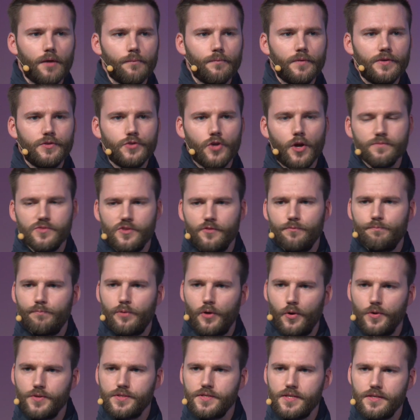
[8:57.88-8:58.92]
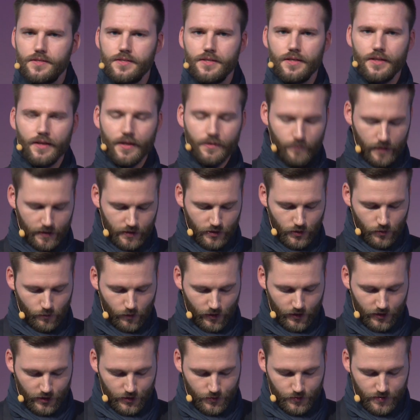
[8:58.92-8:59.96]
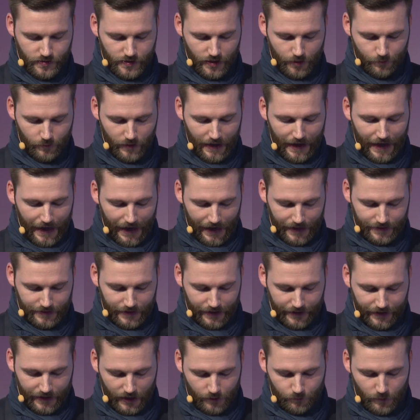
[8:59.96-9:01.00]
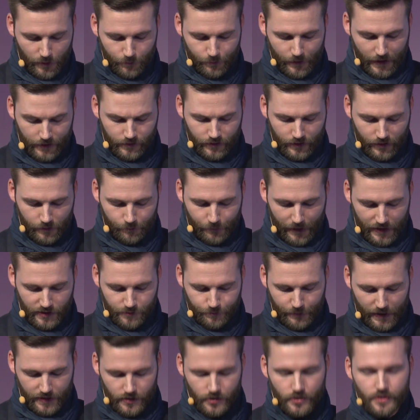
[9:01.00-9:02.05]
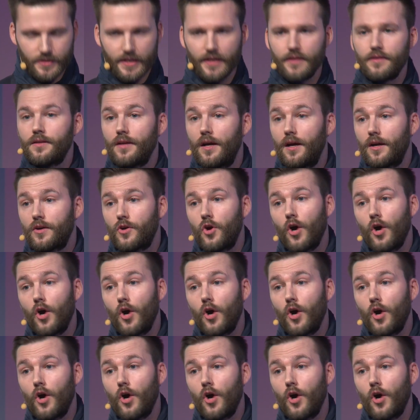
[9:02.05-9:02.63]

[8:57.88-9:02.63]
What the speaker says: in terms of processing and when you want to use them. And they can be bent better than